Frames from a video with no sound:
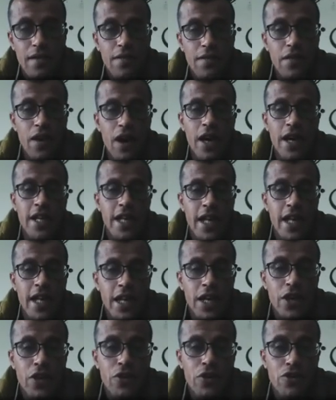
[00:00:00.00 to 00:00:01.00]

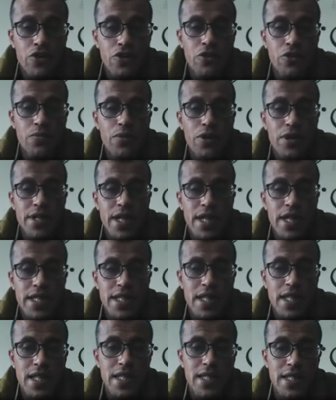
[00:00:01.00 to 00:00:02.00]
Finally, you should possess
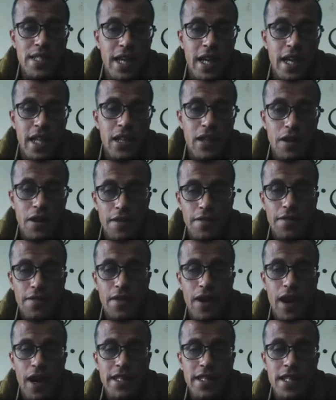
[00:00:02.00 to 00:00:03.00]
the skill of
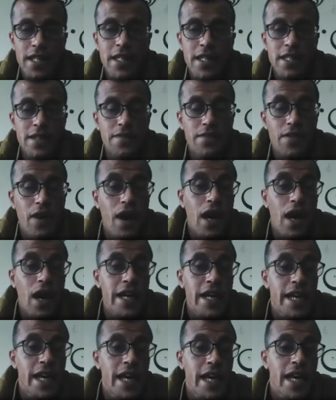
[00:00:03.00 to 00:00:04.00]

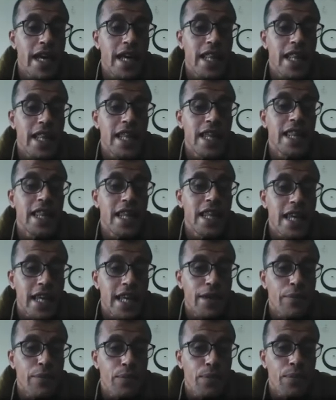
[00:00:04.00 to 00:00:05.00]
identifying the
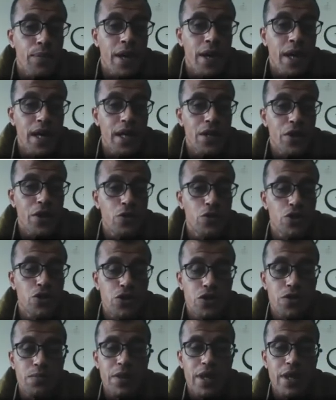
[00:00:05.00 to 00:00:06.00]
theme. you
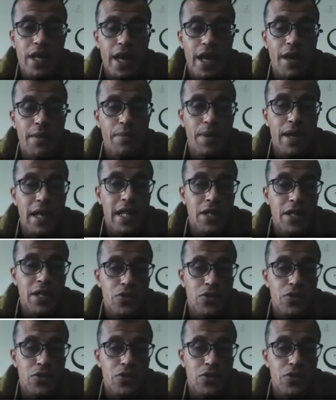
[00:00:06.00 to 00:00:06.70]
should be able